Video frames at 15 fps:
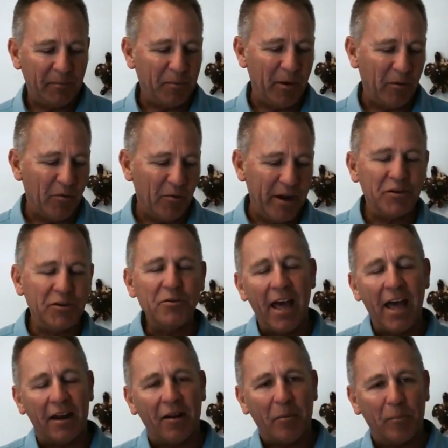but we do that
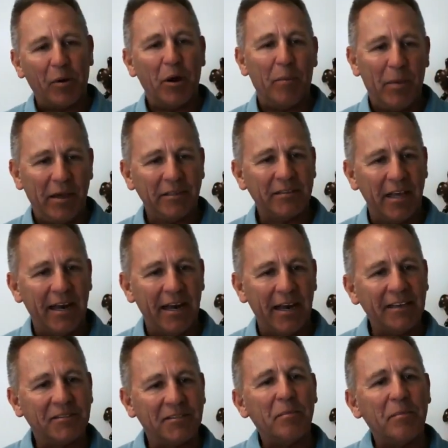on purpose, and it
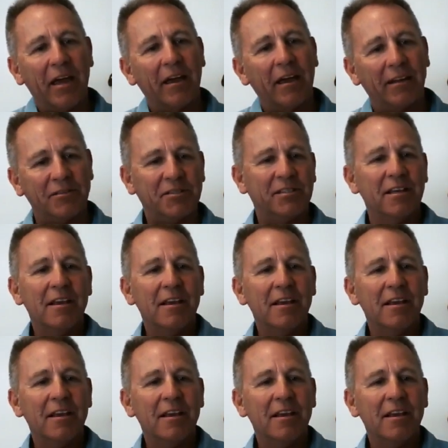isn't because,